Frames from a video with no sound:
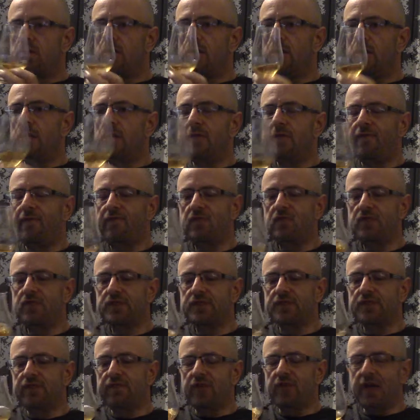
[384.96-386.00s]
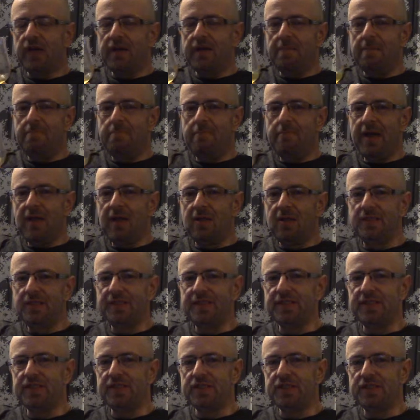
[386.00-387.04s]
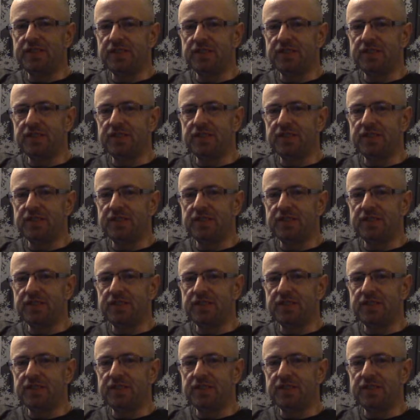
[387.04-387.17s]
The fruits have kind of melded into